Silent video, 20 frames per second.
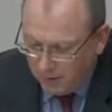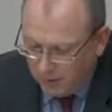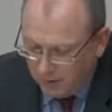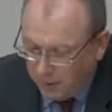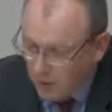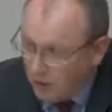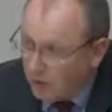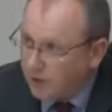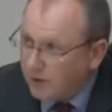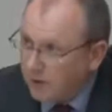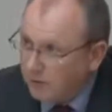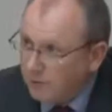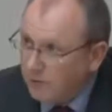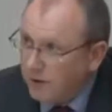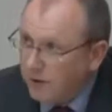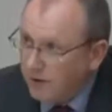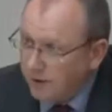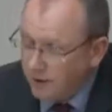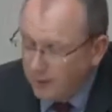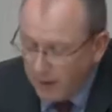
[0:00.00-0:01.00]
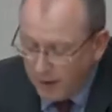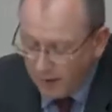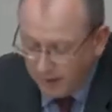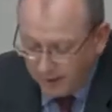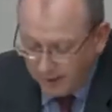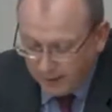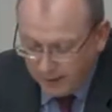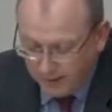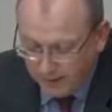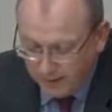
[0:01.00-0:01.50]
the cost of running the
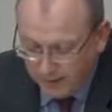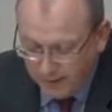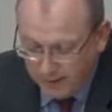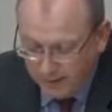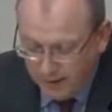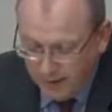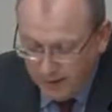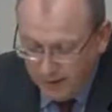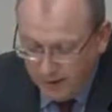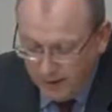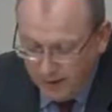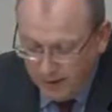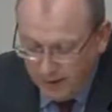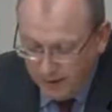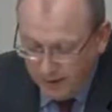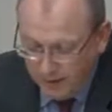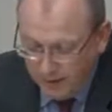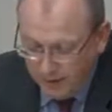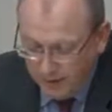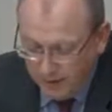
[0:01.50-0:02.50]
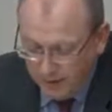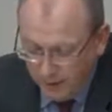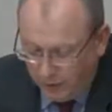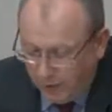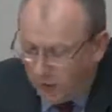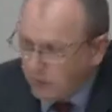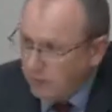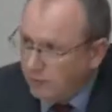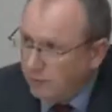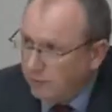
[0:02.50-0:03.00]
bank, the
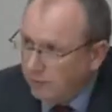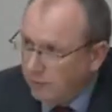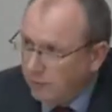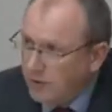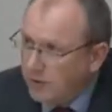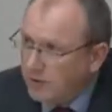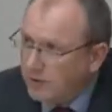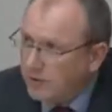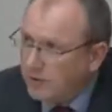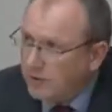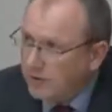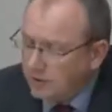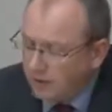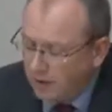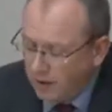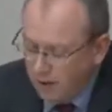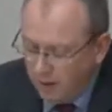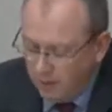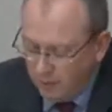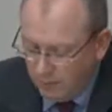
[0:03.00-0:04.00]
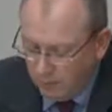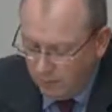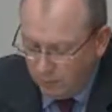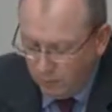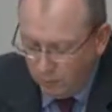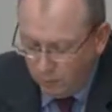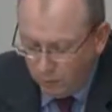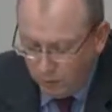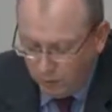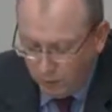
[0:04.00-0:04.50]
cost of risk,
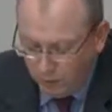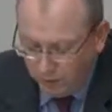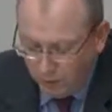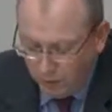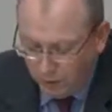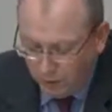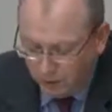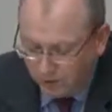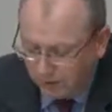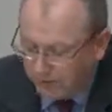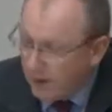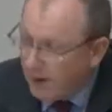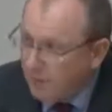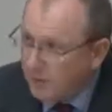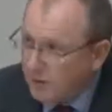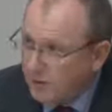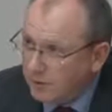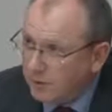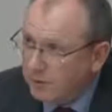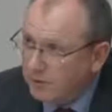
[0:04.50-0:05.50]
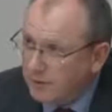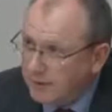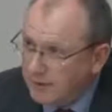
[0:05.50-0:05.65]
or the cost of capital,